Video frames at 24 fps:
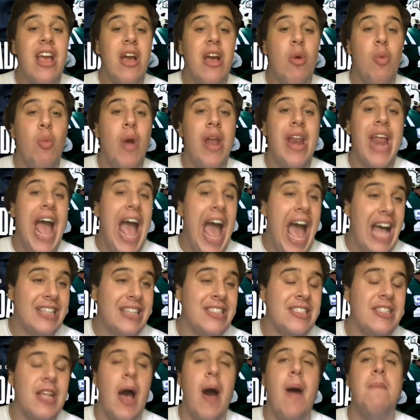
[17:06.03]
when
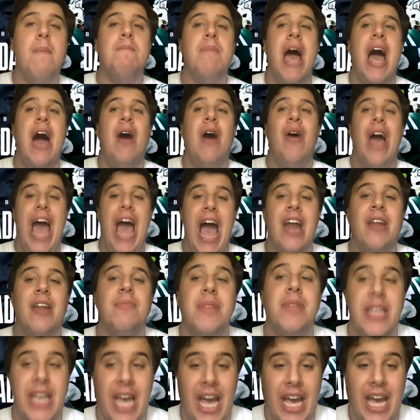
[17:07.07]
asked about Adam
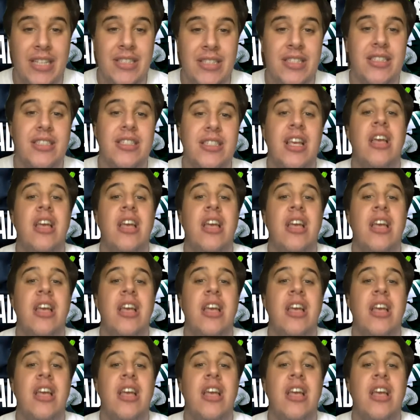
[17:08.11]
Gase,